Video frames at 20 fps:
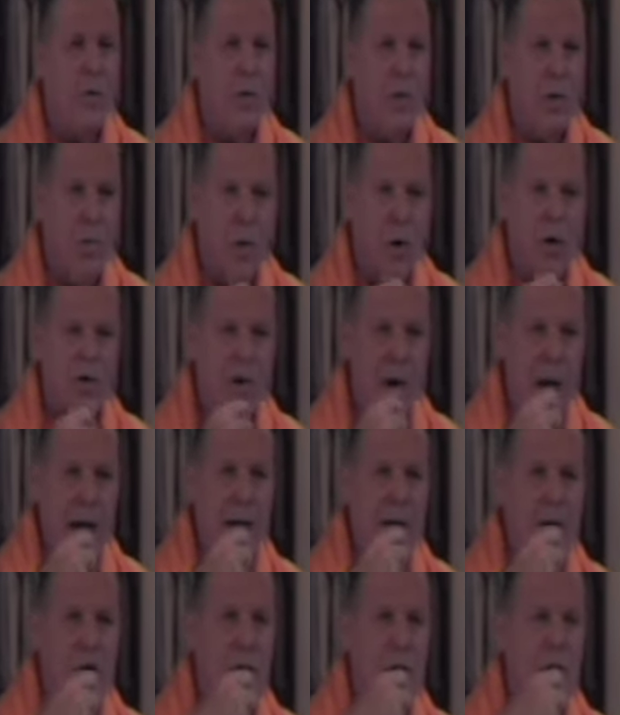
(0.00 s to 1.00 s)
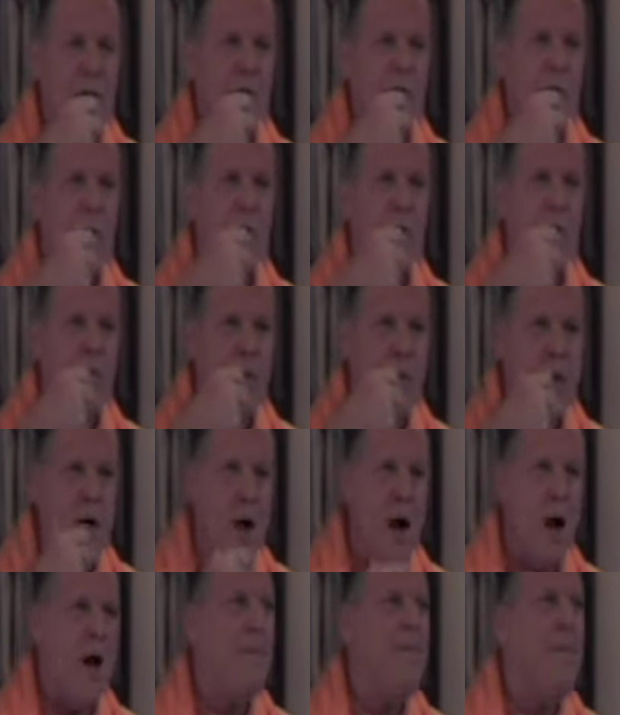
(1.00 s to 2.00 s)
We want to actually
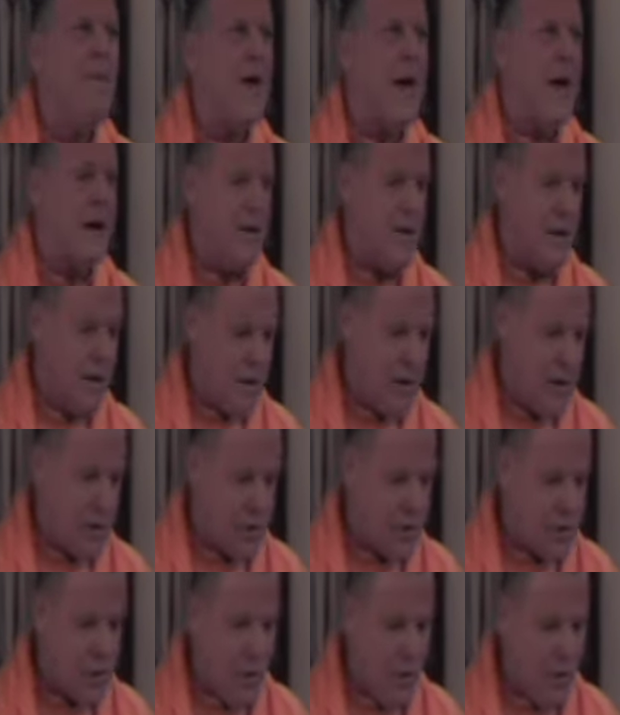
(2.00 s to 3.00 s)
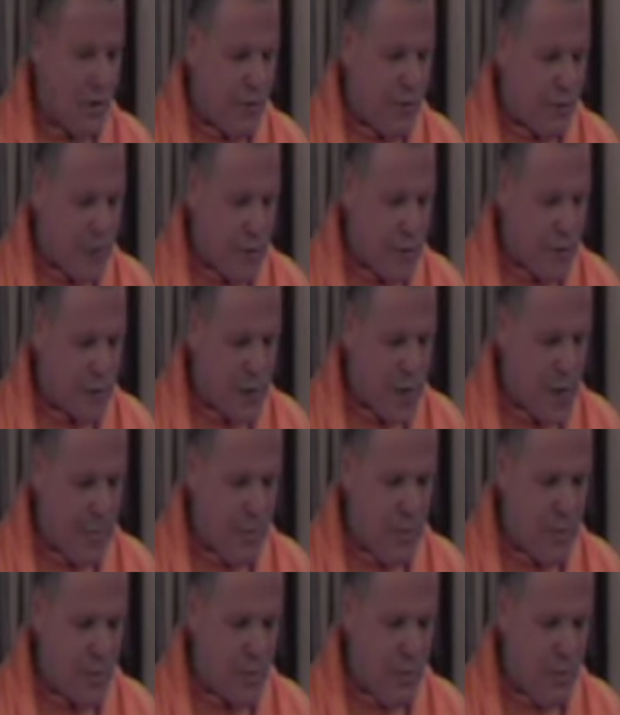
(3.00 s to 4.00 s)
become that. So the first
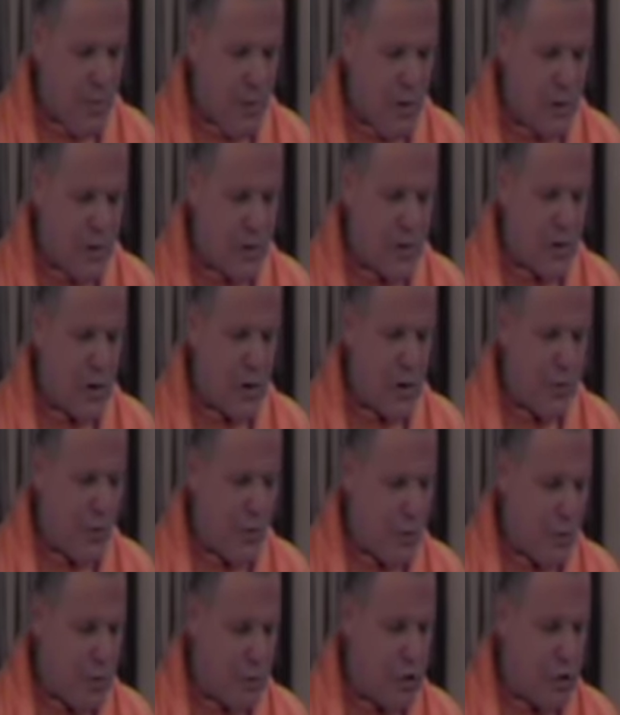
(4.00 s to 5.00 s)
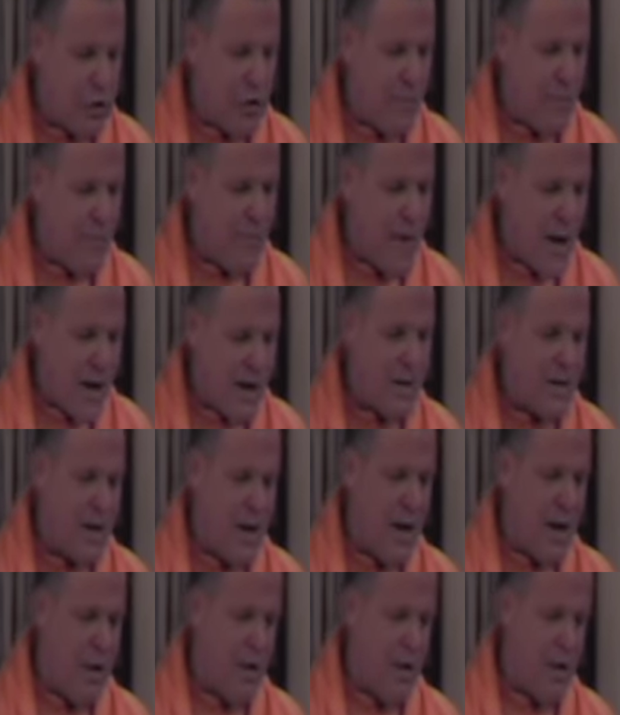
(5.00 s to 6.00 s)
step, as the Maharshi said, the fruition of
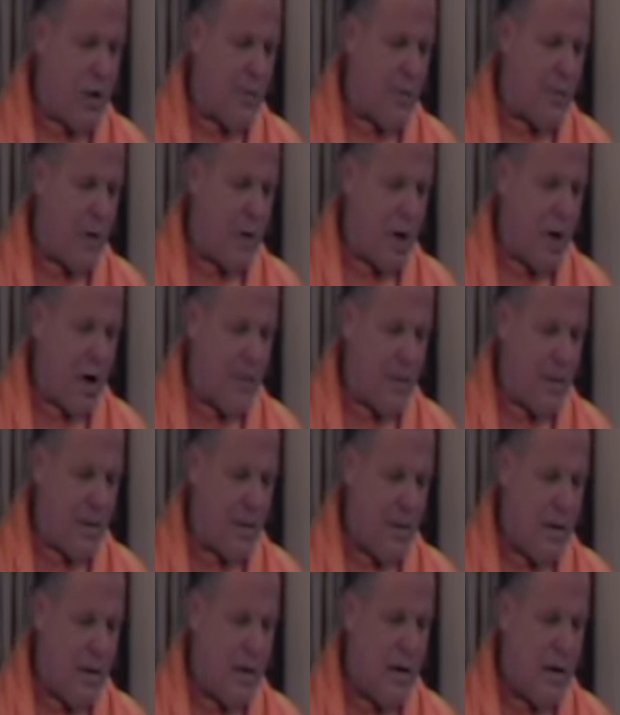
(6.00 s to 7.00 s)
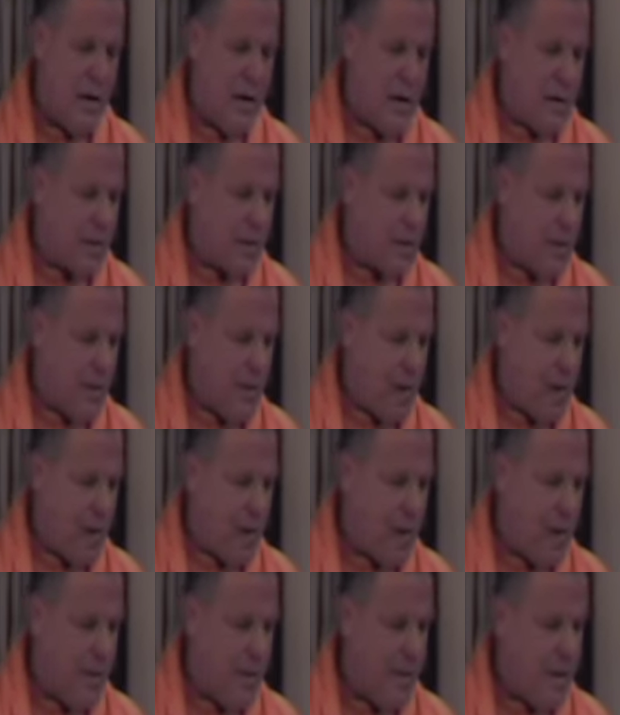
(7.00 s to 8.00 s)
meditating on the pranava is
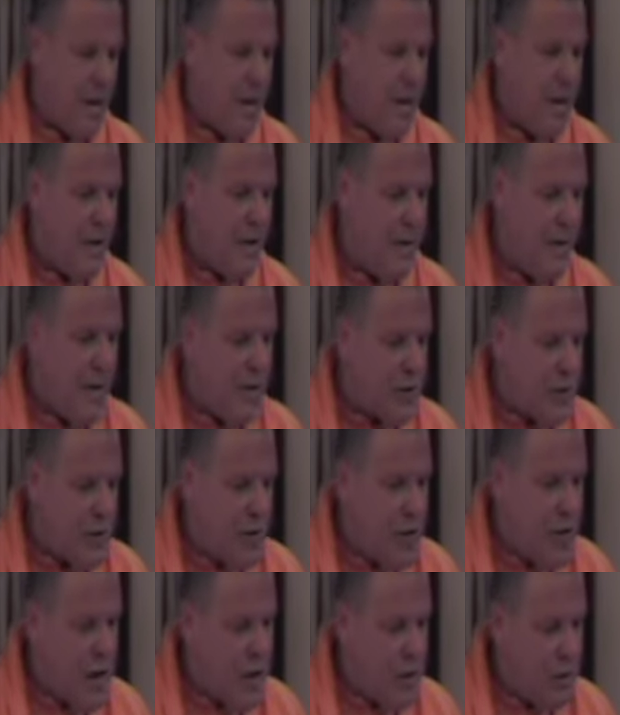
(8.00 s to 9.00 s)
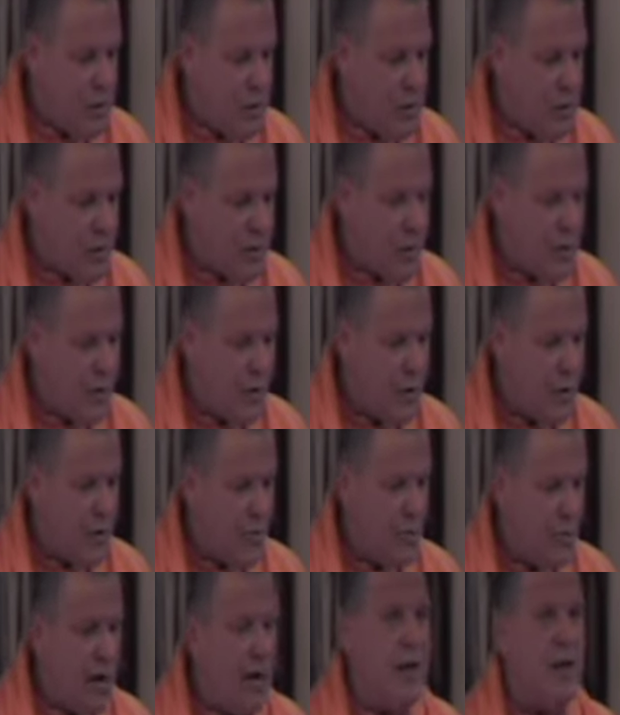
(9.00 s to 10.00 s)
samadhi. This yields
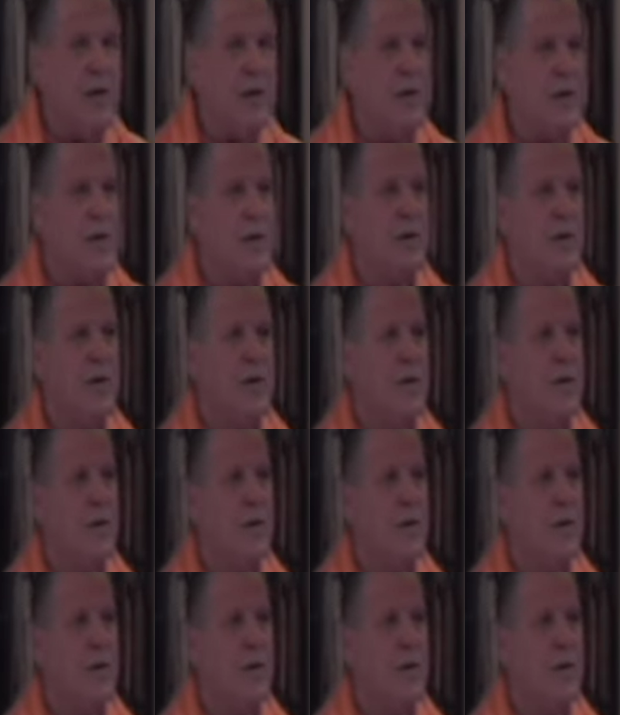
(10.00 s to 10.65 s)
release.